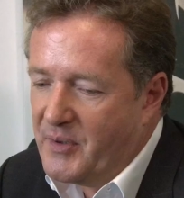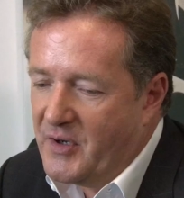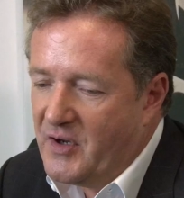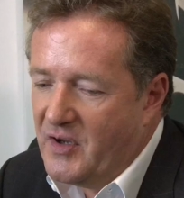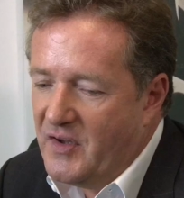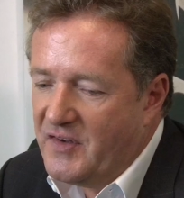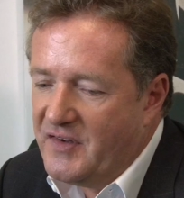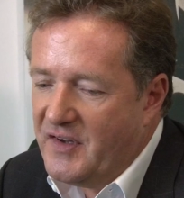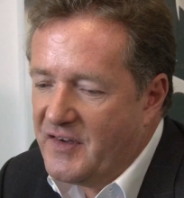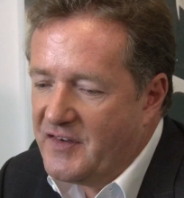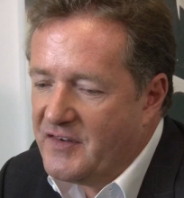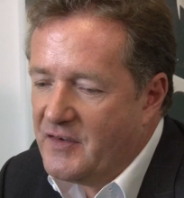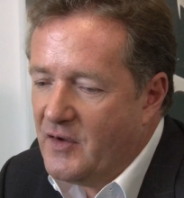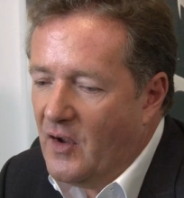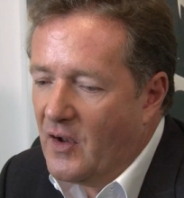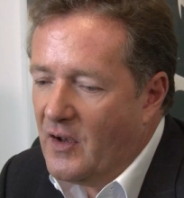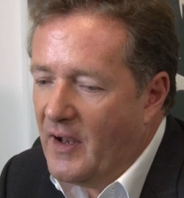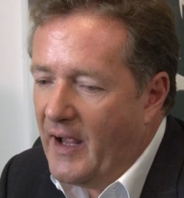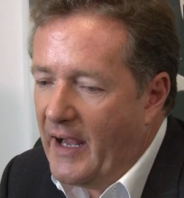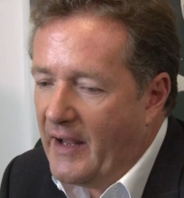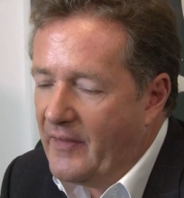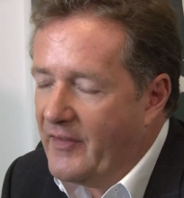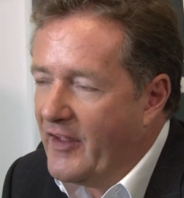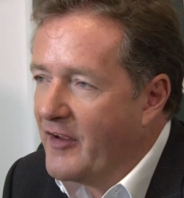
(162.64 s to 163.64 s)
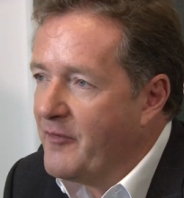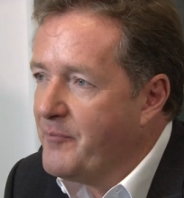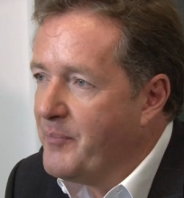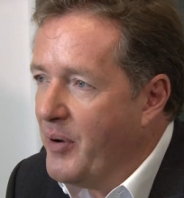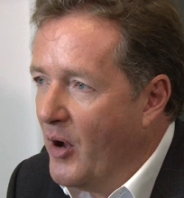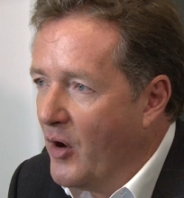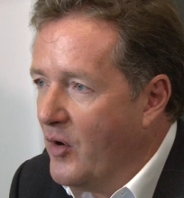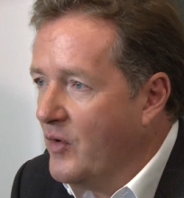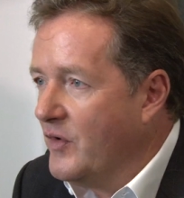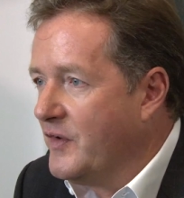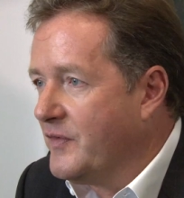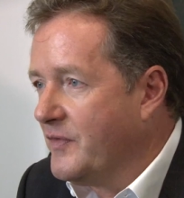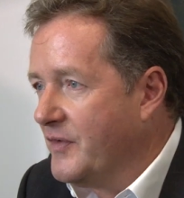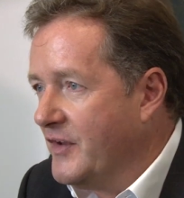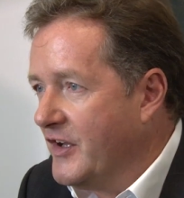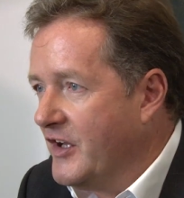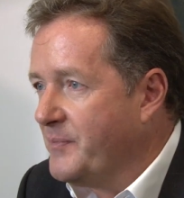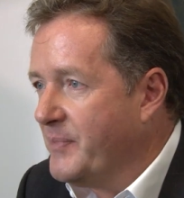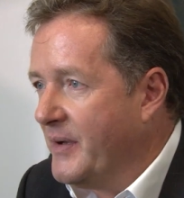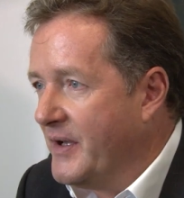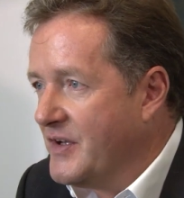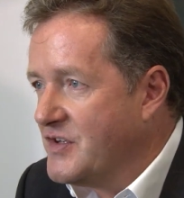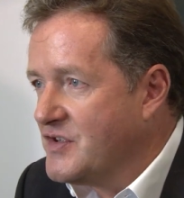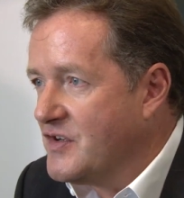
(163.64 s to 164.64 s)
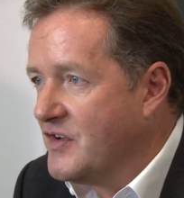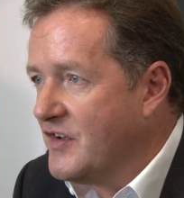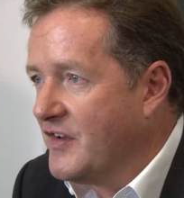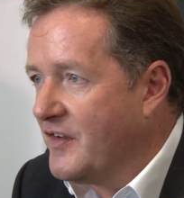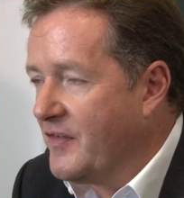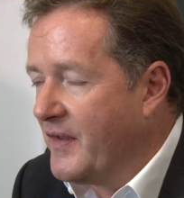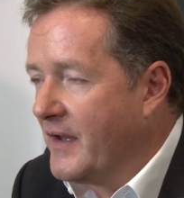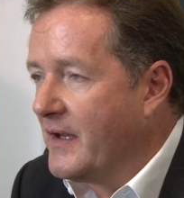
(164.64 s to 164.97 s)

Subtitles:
because it's not like they've posed for these pictures